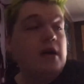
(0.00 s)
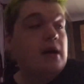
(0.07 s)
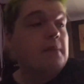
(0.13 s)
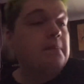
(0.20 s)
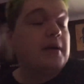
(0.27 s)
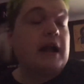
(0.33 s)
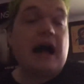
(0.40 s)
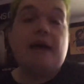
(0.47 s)

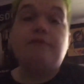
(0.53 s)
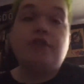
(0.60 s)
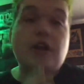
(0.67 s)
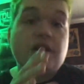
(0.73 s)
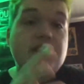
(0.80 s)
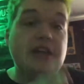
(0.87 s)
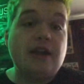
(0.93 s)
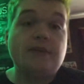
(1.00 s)
But I'm very
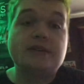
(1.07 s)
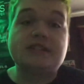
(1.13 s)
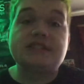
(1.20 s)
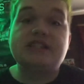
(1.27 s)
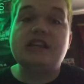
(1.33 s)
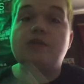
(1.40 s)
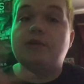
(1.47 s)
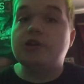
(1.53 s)
curious to
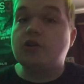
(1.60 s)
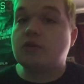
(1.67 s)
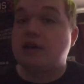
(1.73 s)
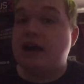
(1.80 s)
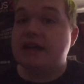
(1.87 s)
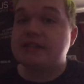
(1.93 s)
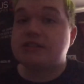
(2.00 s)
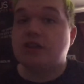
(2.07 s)
see what your
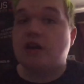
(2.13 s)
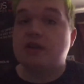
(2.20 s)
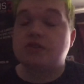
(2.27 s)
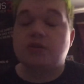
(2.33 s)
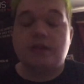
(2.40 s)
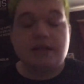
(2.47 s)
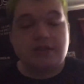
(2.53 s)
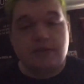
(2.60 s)
guys' thoughts on
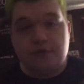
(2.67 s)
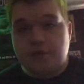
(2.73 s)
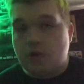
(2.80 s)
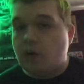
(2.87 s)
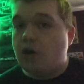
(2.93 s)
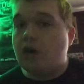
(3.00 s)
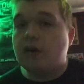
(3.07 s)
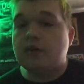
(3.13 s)
this full
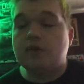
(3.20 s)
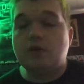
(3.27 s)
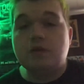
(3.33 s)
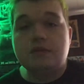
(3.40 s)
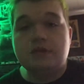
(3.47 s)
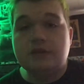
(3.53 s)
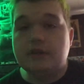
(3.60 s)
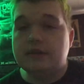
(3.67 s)
article,
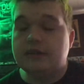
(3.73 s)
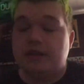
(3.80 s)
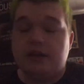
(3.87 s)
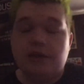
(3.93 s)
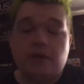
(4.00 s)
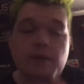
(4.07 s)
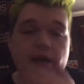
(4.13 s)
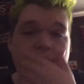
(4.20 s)
and then you
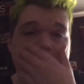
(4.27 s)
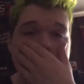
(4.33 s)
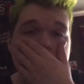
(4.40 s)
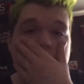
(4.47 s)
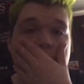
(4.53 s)
know, you know, in the